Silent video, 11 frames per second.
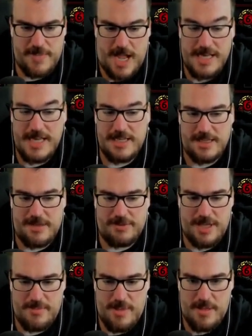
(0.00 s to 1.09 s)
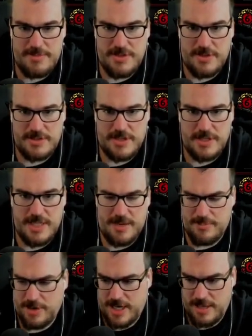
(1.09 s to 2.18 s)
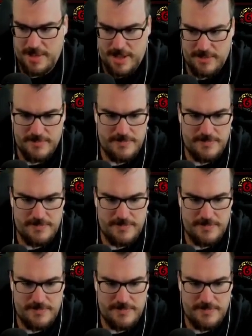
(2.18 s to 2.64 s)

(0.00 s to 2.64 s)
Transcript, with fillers: I need to level him up, so it's good that I'm bringing him out.